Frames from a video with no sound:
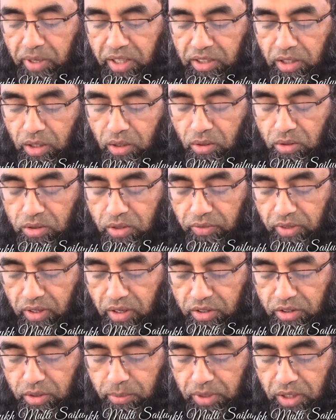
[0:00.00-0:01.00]
by the laws of
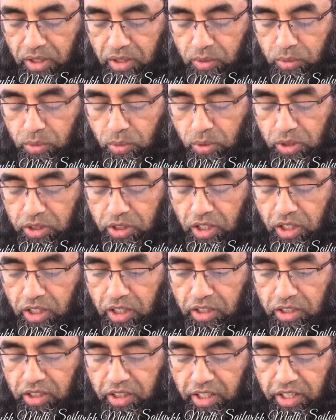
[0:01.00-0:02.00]
Allah subhanahu wa
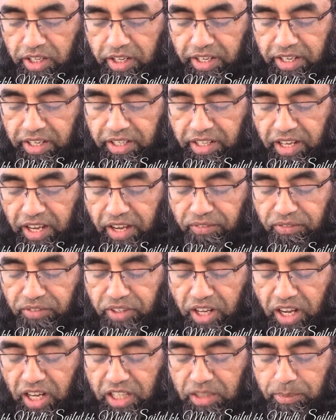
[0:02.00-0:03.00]
ta'ala in
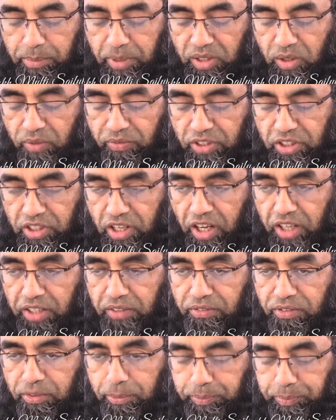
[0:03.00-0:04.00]
every aspect of his
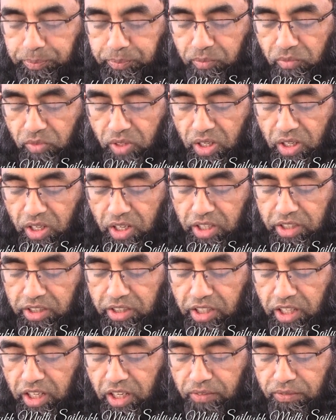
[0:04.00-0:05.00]
life.
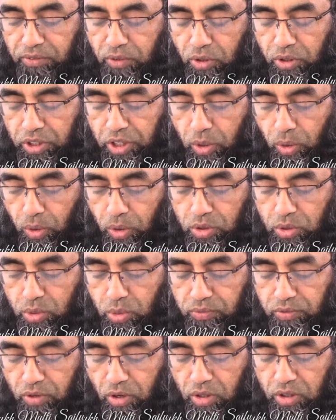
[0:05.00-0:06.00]
Therefore, he ought
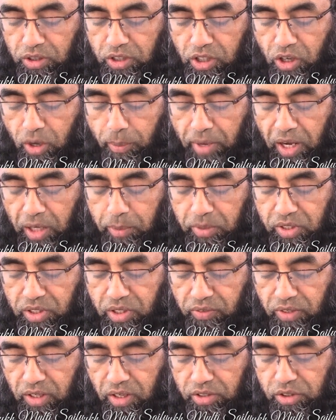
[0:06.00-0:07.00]
to follow the commandments
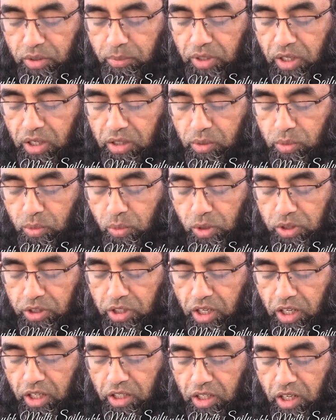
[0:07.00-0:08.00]
of Allah subhanahu wa
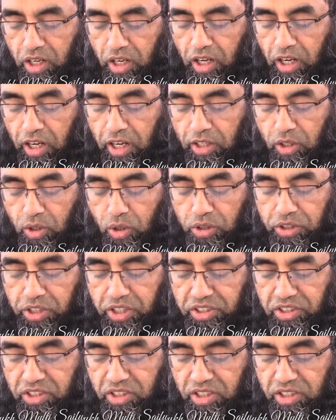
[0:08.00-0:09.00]
ta'ala and not
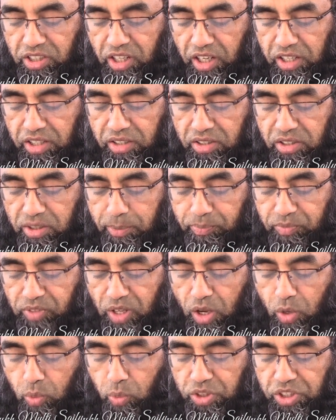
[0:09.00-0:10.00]
his desires,
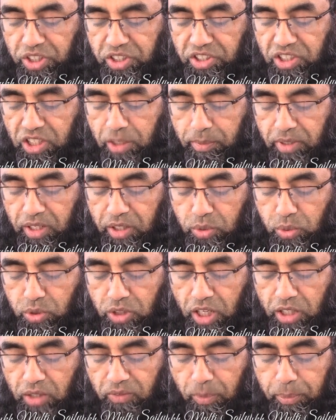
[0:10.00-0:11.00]
which is similar to
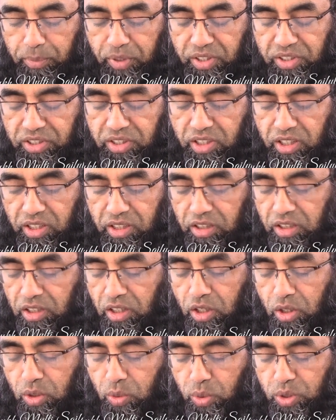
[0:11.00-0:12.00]
that of a prisoner
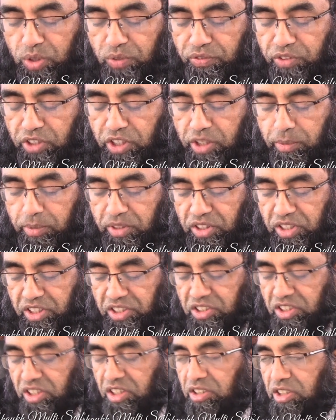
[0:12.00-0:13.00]
whose freedom is
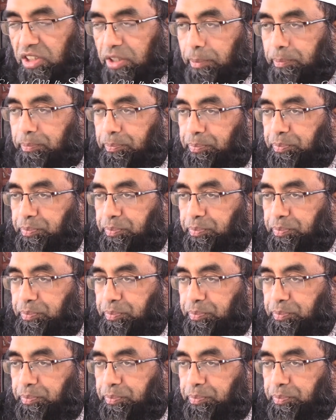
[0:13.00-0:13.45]
restricted.